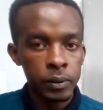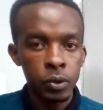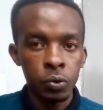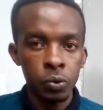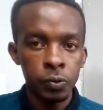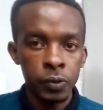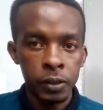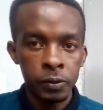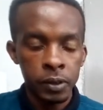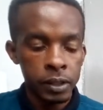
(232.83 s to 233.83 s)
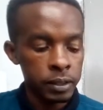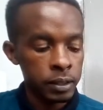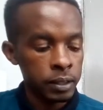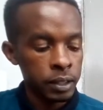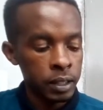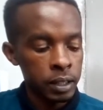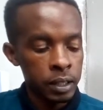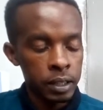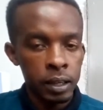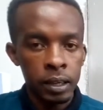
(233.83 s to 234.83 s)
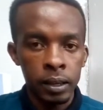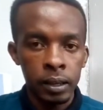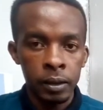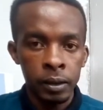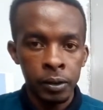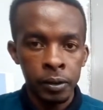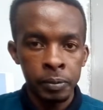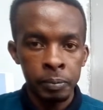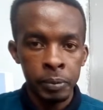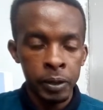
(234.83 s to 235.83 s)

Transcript: 2 first fret, middle